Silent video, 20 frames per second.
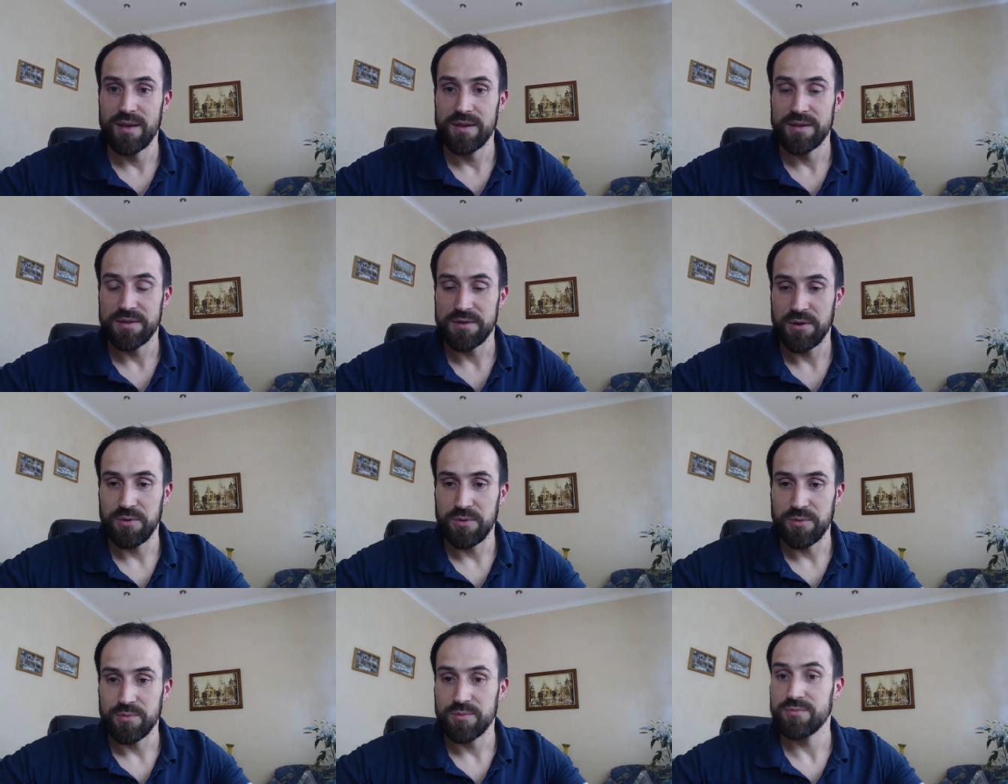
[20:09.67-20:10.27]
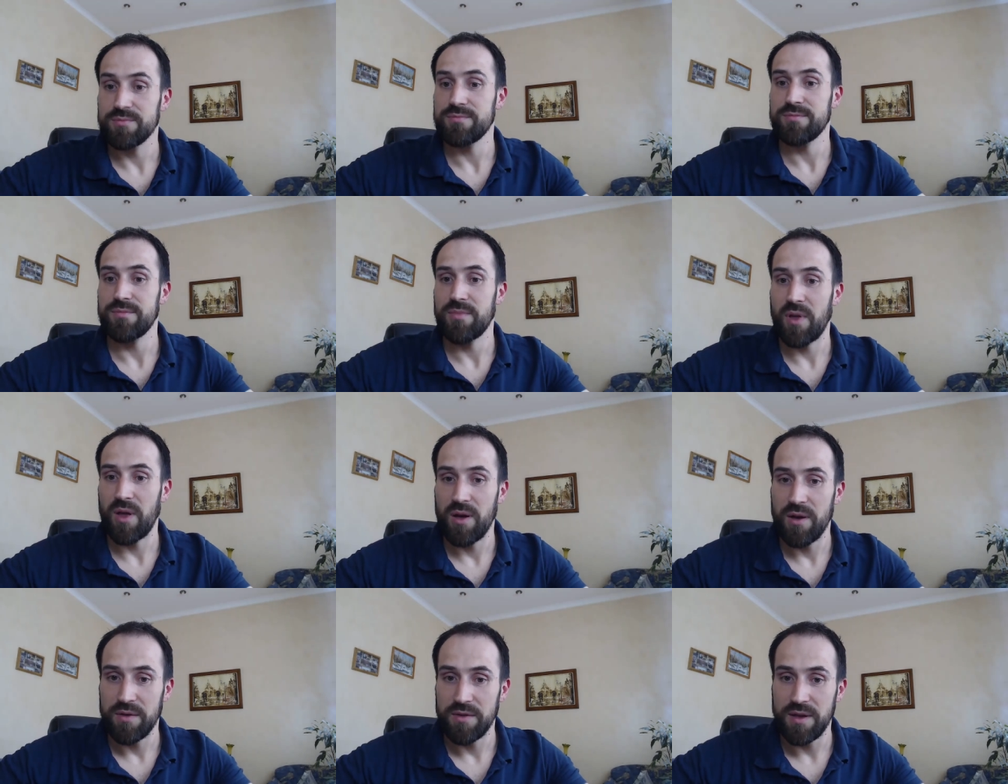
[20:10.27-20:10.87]
So
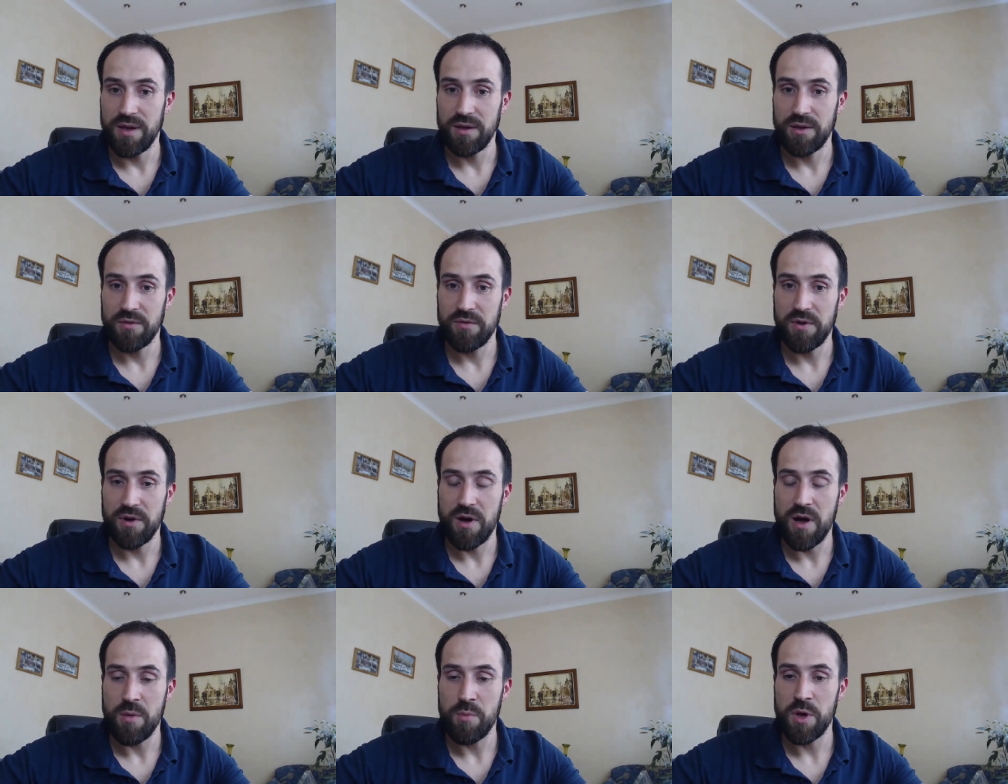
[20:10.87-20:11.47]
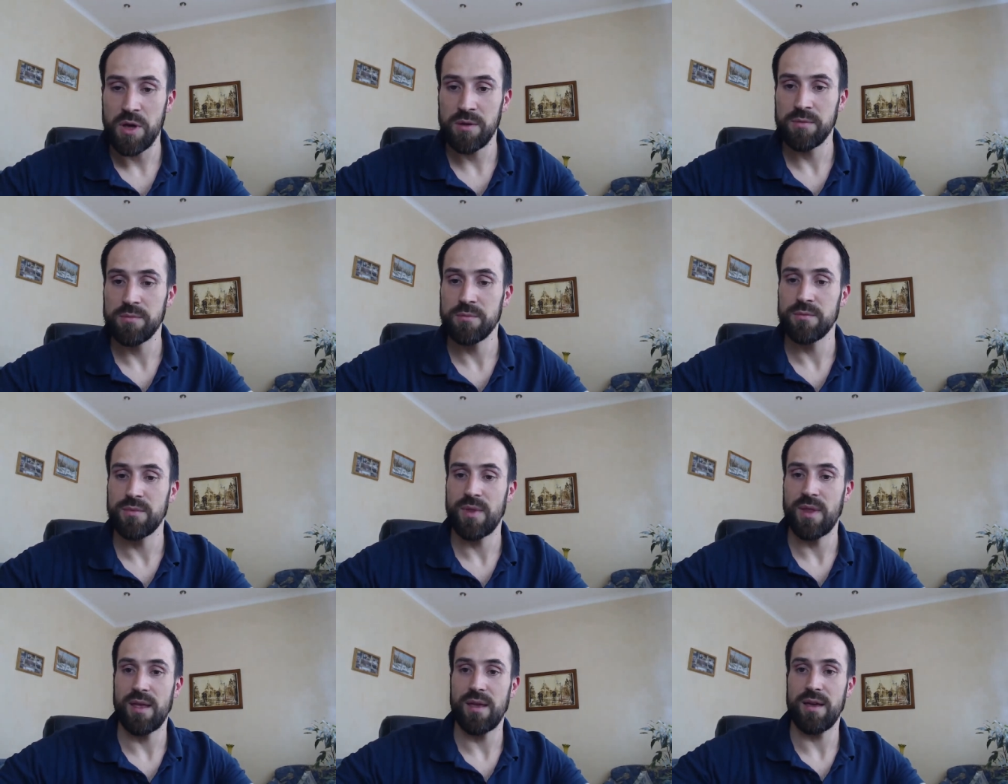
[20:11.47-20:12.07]
thank you for coming
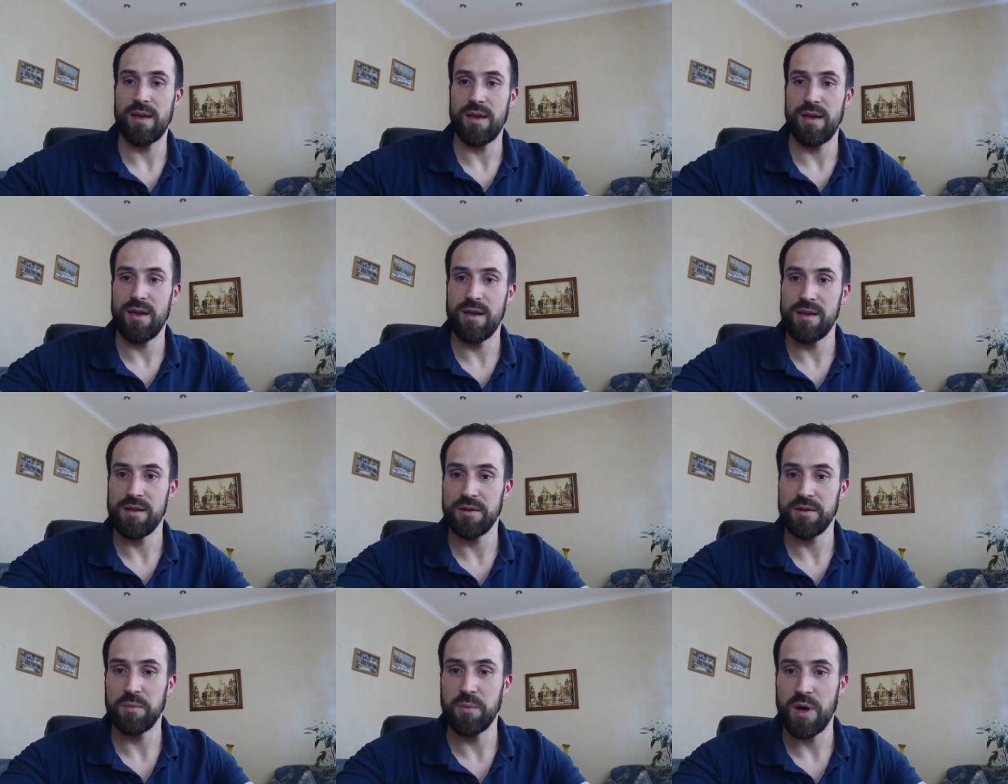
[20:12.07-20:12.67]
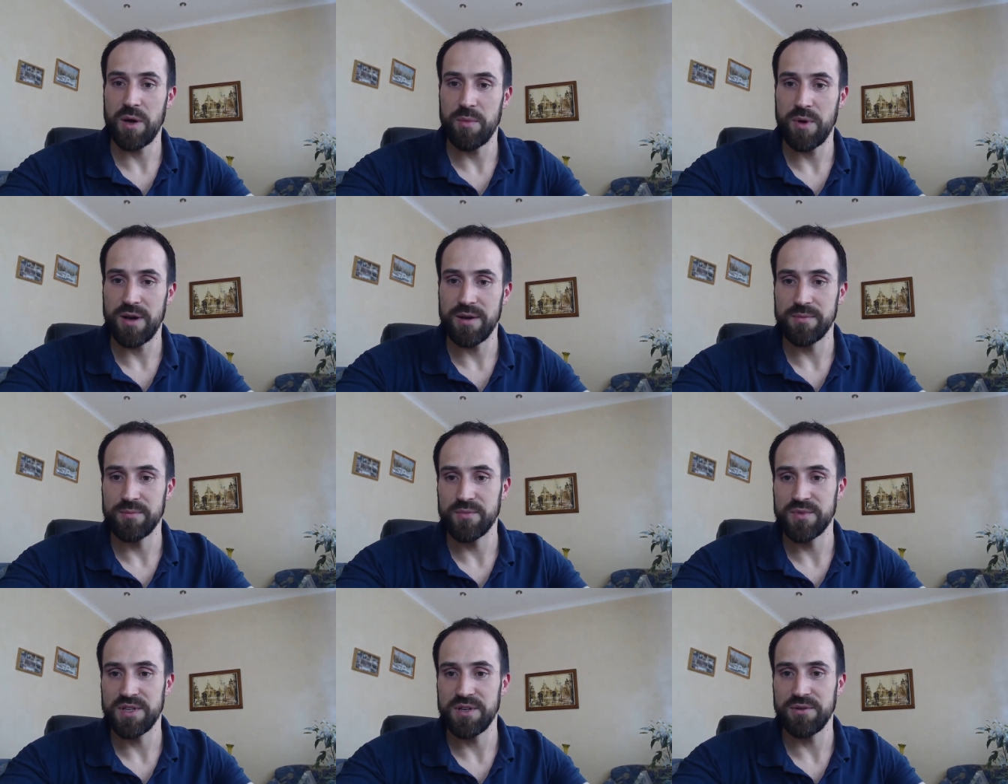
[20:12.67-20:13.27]
and bye bye.
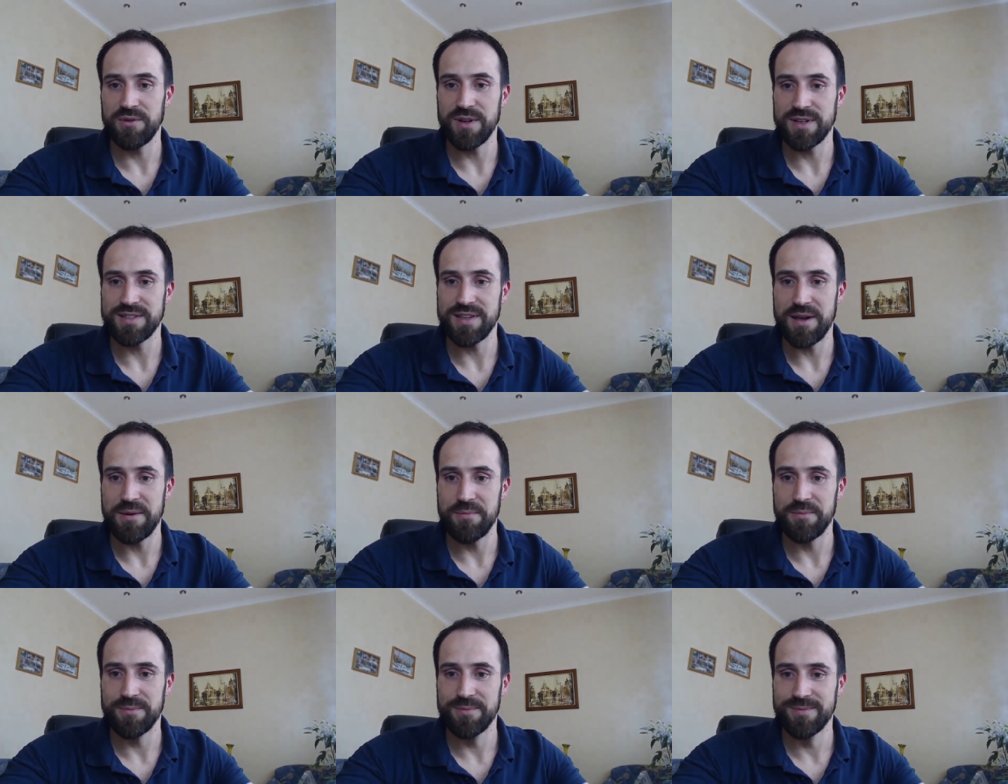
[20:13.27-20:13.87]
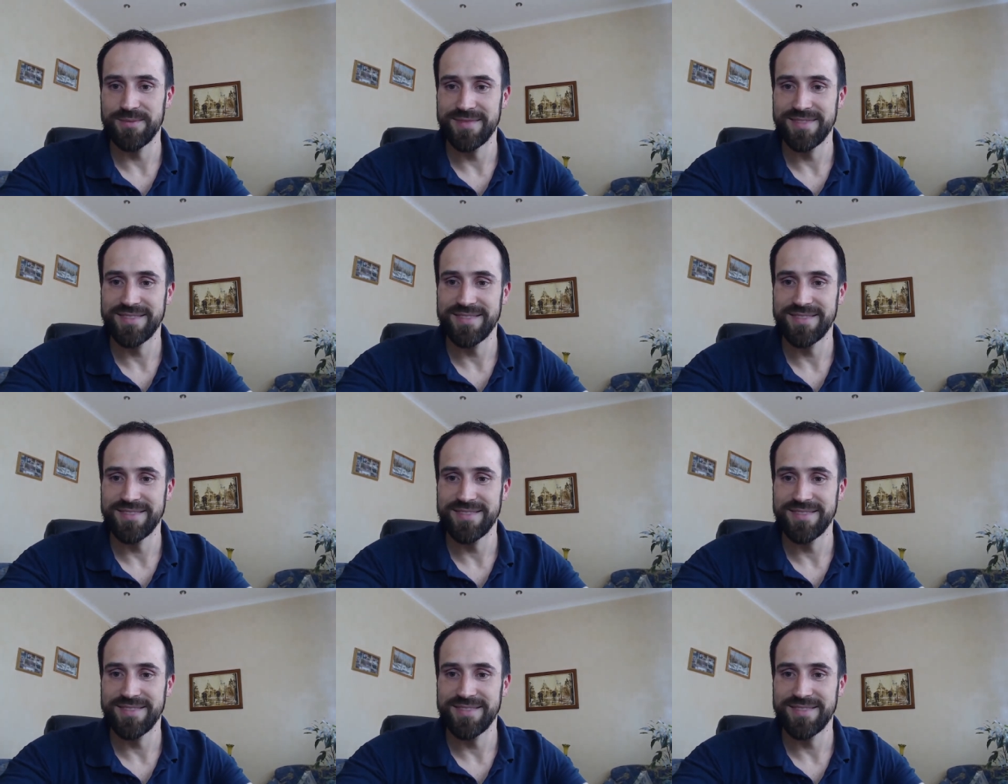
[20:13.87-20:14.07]
See you next time.